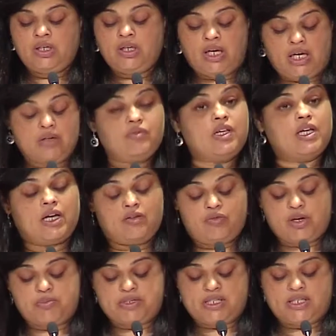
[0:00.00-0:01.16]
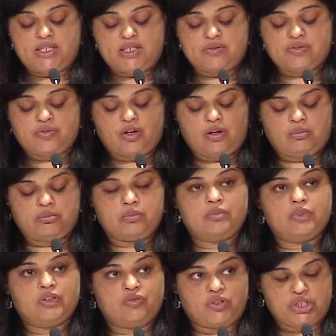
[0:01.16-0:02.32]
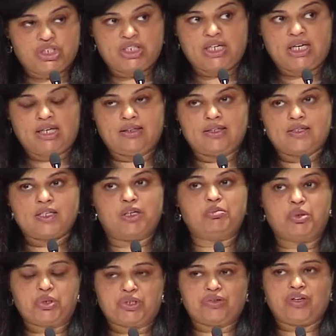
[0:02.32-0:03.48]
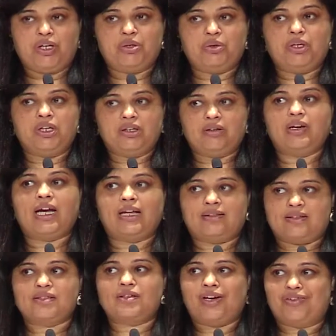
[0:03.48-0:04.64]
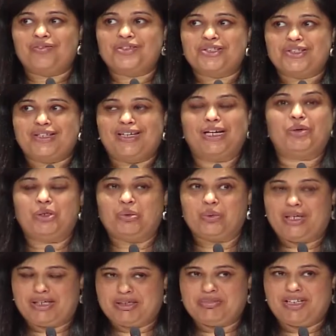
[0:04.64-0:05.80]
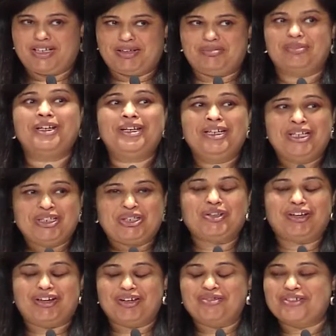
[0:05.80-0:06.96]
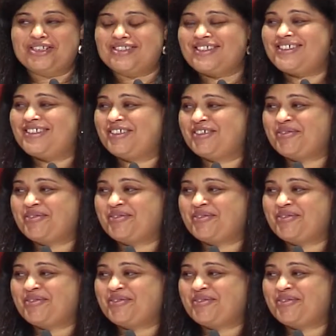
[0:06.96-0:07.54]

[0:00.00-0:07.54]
And we have representatives from the Virgin Islands and Puerto Rico here at this conference today. I want to welcome them to the conference.